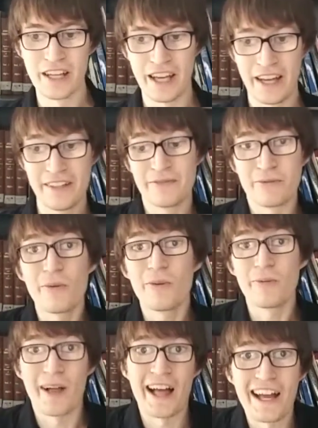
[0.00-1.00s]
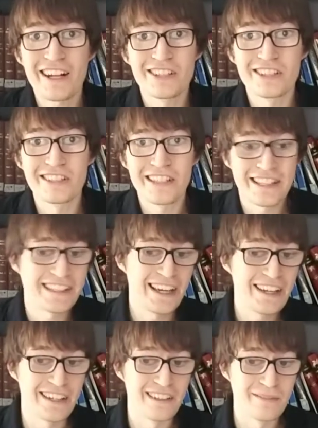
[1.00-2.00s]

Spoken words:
And, well, actually they can't.